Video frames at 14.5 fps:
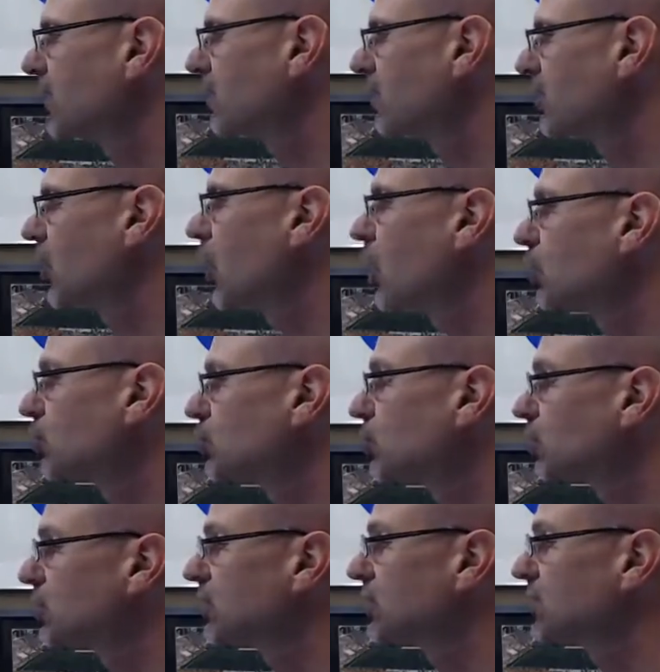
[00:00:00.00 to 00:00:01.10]
that there's all
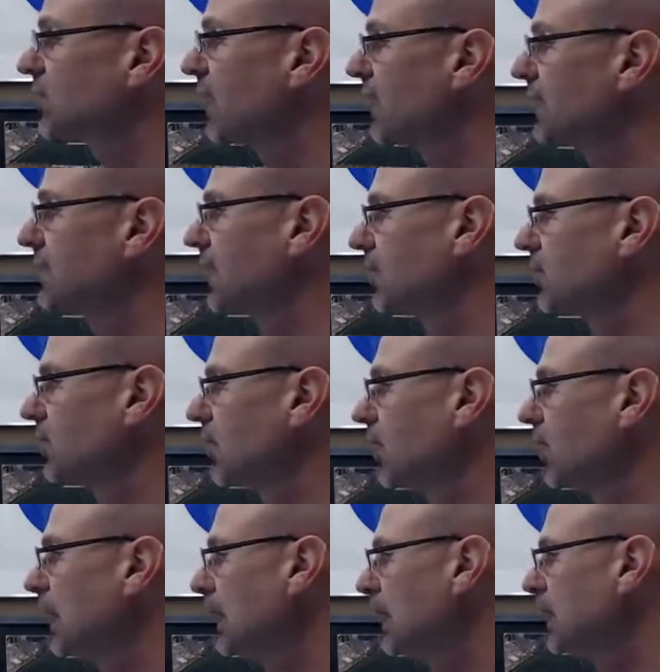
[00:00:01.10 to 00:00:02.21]
sorts of tanks out
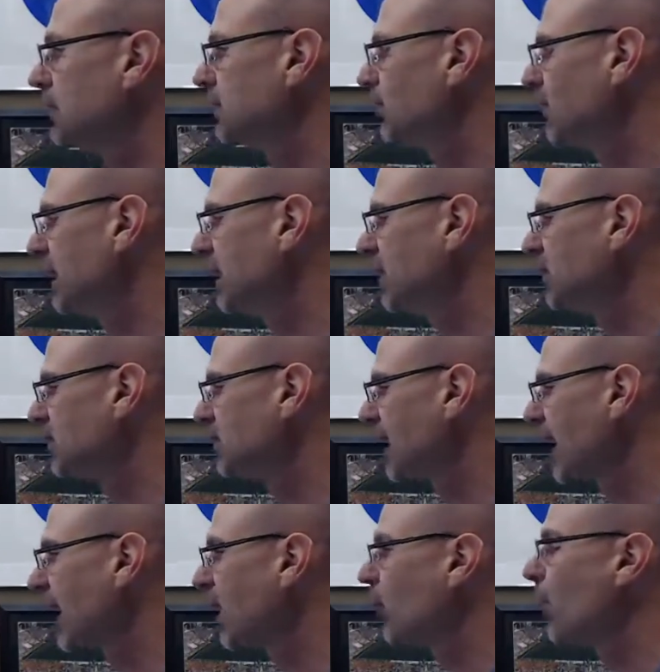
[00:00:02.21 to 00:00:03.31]
there to meet your
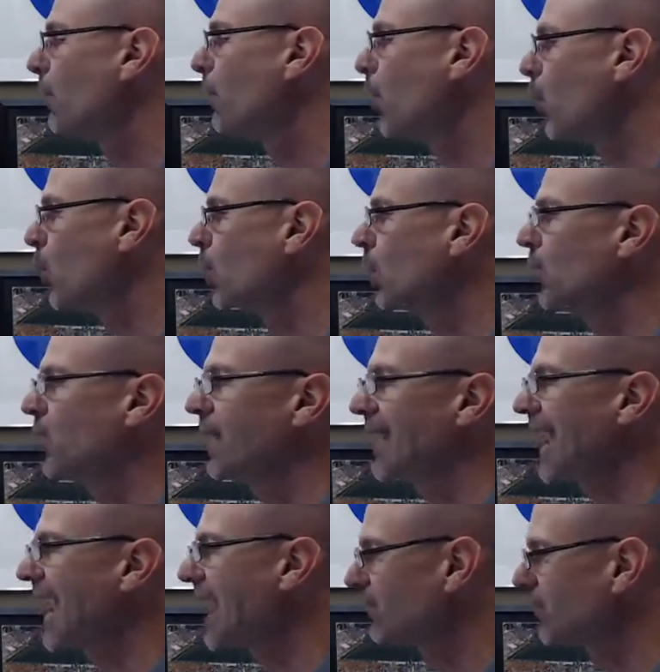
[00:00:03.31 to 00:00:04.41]
style, more than
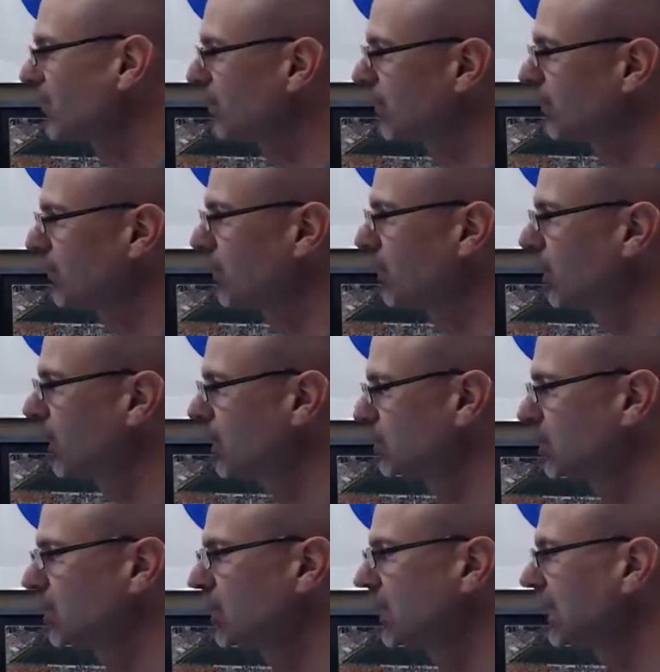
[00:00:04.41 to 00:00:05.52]
ever before.
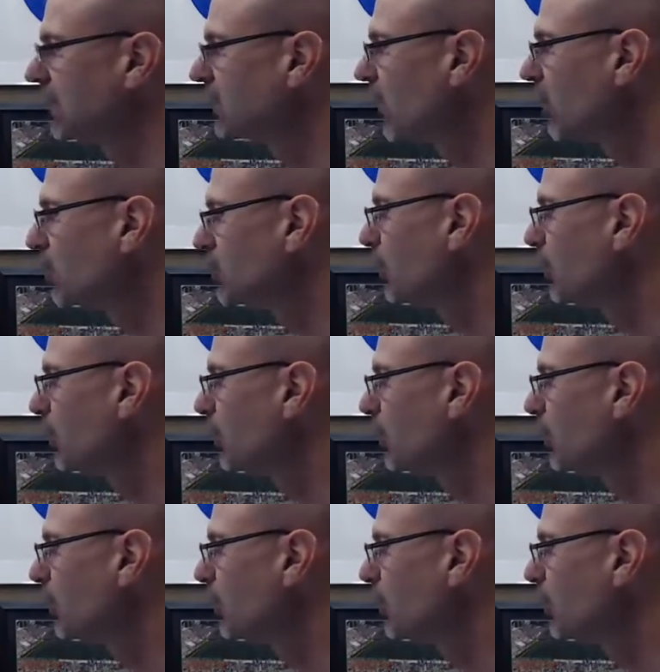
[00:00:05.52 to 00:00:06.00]
So you can get those